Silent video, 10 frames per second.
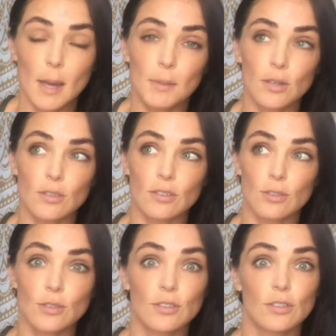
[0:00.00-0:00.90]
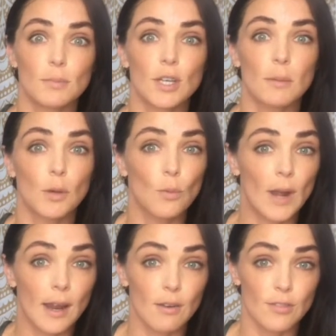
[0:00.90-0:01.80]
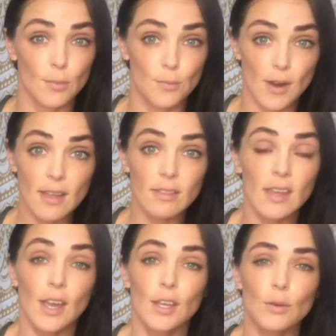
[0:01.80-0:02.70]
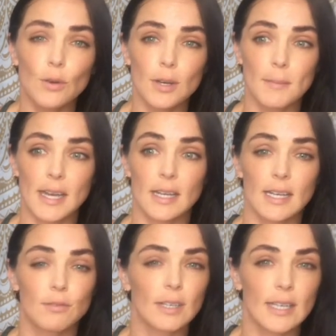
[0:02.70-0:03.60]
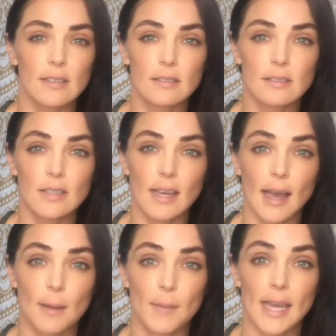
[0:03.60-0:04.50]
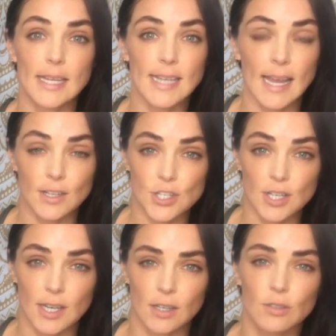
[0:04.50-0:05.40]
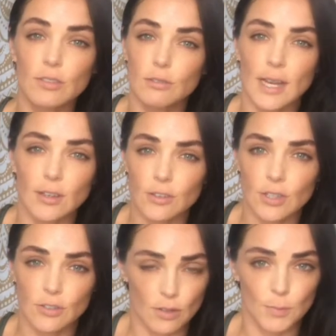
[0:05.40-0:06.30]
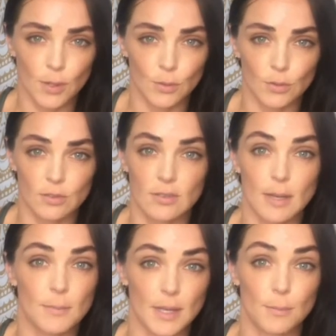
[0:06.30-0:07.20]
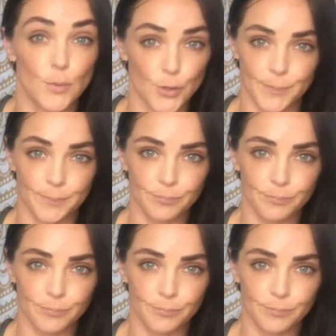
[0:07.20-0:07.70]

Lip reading: because as soon as you become aware of the breath, you automatically release any tension and you surrender into the pose a bit more.